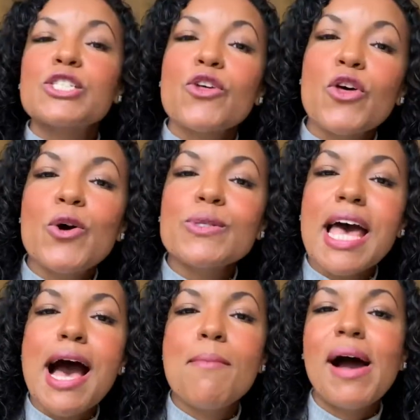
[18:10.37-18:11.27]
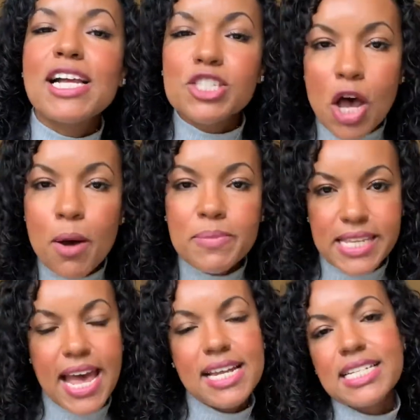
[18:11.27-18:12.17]
So those are my top
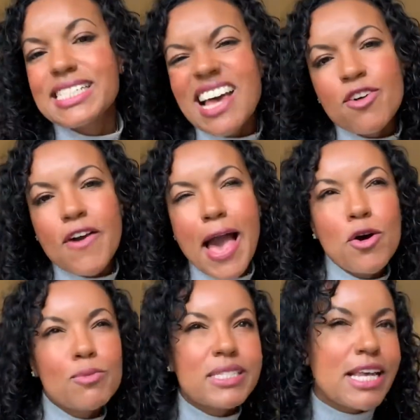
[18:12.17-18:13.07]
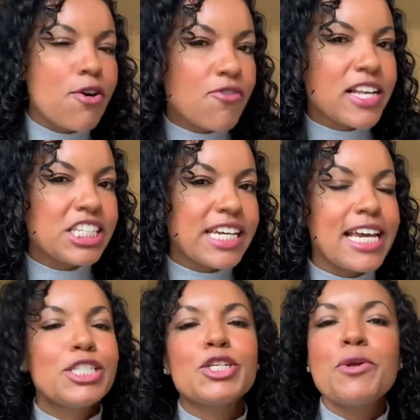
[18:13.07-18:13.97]
10 self-help,
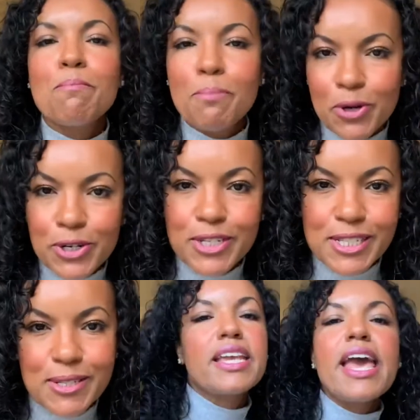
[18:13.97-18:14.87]
self-education books.